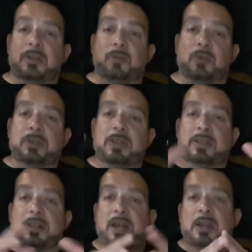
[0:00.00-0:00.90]
one
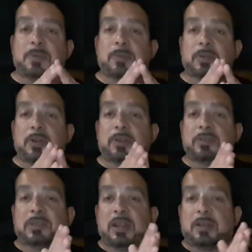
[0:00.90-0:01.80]
thing a lot of people don't
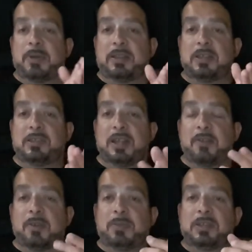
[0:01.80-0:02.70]
understand about this, they
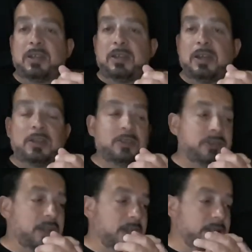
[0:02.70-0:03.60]
have a
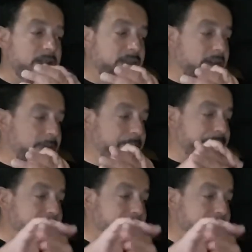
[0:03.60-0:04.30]
misunderstanding, is that